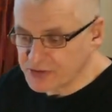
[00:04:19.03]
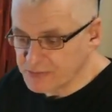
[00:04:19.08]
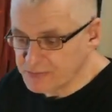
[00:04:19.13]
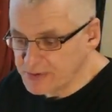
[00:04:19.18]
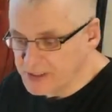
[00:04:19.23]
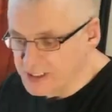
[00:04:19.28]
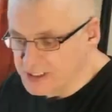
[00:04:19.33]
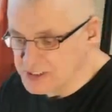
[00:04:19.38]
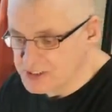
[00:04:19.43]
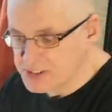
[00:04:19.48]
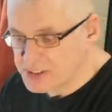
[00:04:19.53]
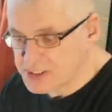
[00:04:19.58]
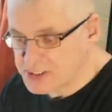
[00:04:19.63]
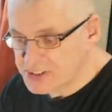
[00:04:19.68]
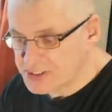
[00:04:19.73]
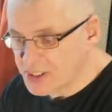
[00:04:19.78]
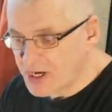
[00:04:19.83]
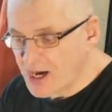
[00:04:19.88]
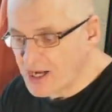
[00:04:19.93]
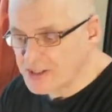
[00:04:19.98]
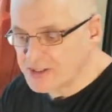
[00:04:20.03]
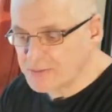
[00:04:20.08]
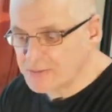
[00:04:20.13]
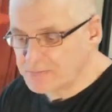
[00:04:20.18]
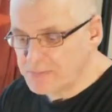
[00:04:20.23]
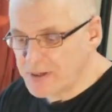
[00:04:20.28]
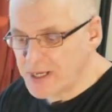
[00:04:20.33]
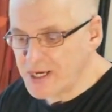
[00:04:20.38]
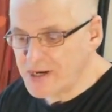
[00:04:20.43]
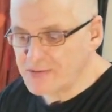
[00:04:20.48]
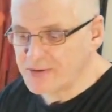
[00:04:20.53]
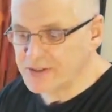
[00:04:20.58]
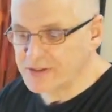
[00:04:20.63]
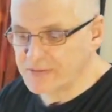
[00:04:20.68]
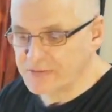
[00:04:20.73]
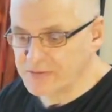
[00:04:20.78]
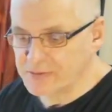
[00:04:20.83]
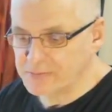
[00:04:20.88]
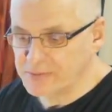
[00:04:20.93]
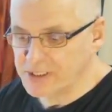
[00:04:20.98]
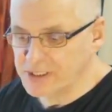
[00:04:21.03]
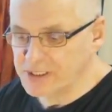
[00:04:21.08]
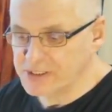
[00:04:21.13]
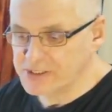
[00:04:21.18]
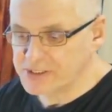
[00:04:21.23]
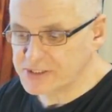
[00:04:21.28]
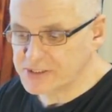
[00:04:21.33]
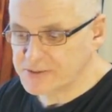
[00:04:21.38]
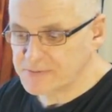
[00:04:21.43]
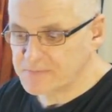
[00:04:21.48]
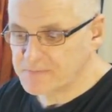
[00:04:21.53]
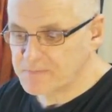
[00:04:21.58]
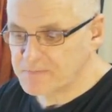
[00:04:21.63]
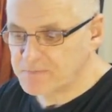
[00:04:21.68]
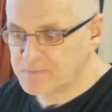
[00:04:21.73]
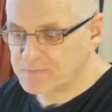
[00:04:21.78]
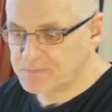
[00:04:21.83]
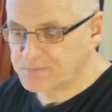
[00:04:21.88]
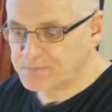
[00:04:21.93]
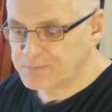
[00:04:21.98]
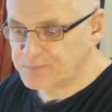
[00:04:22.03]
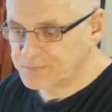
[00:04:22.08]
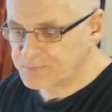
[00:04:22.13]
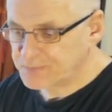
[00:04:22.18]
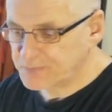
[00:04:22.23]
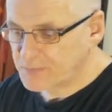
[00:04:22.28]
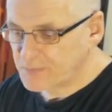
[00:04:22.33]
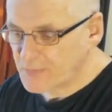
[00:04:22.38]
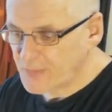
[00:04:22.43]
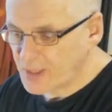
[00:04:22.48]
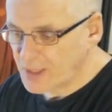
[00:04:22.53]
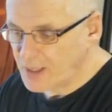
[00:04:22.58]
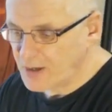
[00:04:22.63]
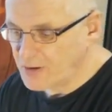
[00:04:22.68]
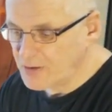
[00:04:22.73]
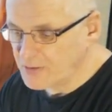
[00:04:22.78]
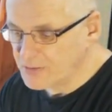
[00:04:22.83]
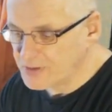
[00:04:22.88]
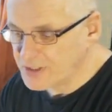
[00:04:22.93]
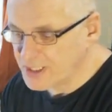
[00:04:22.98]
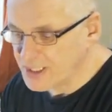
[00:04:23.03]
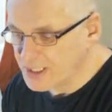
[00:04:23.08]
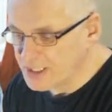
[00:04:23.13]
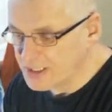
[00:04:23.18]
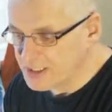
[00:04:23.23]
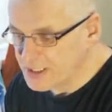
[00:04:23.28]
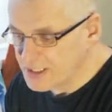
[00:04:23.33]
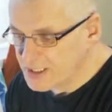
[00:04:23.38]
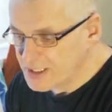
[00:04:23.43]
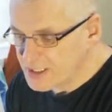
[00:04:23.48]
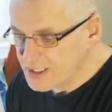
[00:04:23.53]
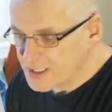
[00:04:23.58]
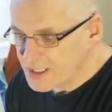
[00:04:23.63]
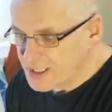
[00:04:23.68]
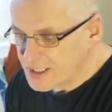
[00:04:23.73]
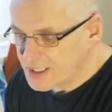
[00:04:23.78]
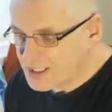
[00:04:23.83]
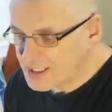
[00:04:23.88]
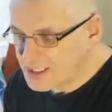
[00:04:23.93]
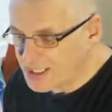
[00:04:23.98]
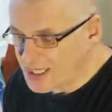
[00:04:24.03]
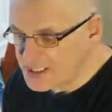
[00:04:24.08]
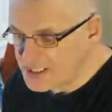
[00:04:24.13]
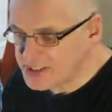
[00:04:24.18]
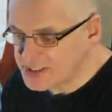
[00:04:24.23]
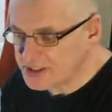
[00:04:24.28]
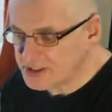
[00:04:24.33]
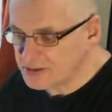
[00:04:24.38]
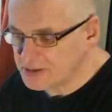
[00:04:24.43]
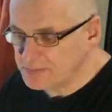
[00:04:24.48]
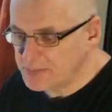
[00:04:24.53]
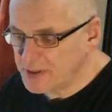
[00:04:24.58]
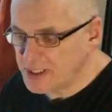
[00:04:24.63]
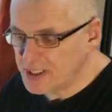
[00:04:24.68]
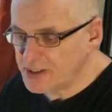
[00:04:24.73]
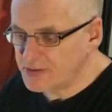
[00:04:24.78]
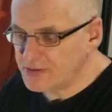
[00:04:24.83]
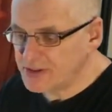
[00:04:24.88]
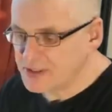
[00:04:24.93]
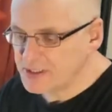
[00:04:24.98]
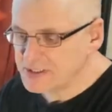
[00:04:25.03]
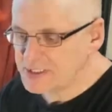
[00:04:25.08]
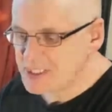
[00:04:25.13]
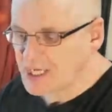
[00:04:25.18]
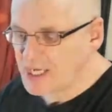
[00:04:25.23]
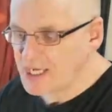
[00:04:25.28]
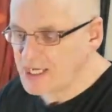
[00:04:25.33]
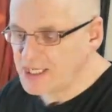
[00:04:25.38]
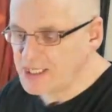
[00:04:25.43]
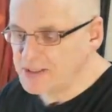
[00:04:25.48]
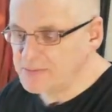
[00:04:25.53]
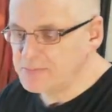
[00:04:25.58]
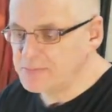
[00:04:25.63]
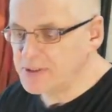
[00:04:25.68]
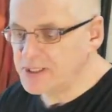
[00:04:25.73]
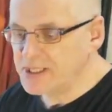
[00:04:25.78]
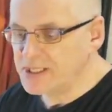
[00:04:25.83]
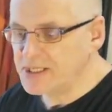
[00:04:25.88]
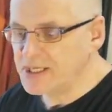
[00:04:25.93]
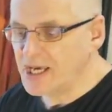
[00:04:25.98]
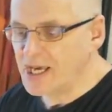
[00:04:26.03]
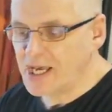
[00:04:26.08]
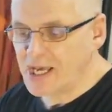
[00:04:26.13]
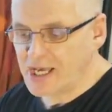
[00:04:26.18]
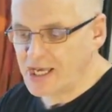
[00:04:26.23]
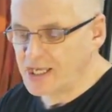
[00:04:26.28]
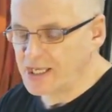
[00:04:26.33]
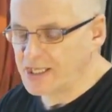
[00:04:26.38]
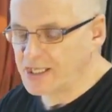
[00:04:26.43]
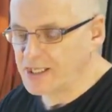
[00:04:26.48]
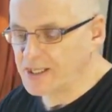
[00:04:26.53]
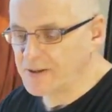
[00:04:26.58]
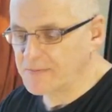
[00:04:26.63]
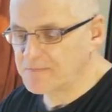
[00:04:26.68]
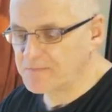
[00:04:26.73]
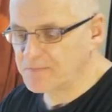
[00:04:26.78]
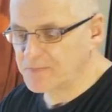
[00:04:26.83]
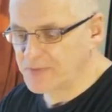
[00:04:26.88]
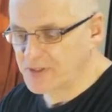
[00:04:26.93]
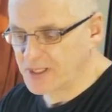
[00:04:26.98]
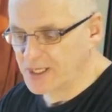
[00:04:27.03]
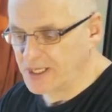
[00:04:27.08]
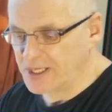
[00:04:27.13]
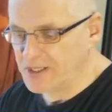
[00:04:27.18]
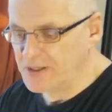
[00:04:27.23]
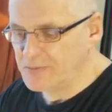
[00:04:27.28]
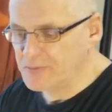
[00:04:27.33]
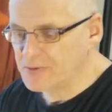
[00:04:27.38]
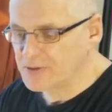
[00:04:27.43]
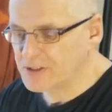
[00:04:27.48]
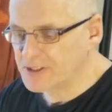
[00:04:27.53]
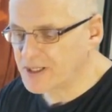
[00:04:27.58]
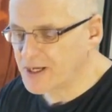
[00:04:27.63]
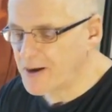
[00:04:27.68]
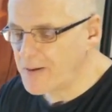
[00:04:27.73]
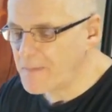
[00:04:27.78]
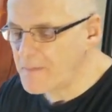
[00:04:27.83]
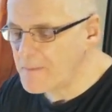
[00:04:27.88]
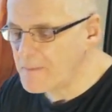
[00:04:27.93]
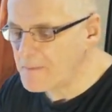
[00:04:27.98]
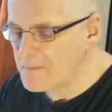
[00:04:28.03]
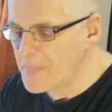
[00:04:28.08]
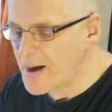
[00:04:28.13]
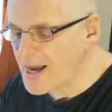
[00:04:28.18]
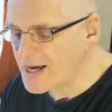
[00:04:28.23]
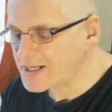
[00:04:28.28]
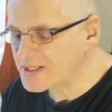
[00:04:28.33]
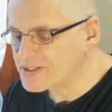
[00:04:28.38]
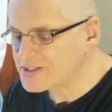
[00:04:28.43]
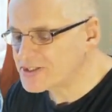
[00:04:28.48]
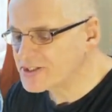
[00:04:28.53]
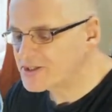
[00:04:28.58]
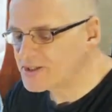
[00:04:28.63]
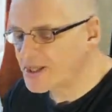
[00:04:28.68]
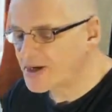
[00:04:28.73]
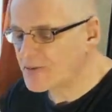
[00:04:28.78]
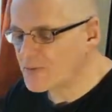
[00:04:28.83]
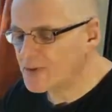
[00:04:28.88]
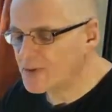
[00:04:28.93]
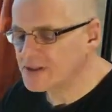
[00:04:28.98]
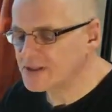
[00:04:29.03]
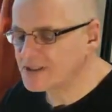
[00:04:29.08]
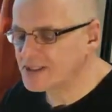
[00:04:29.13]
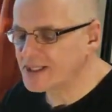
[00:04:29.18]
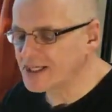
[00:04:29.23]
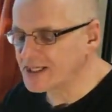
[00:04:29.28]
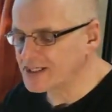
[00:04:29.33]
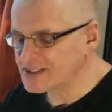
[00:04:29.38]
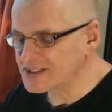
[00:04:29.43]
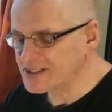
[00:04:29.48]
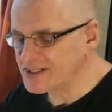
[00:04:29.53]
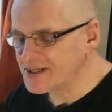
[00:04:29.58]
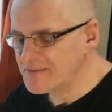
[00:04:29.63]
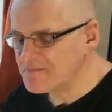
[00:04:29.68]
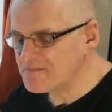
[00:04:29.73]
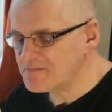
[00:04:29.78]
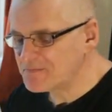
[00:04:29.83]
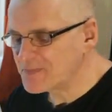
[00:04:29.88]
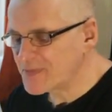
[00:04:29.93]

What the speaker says: of the piece, the style and the period of the piece. Okay, classical period ABA. Okay, we'll come back to that one later.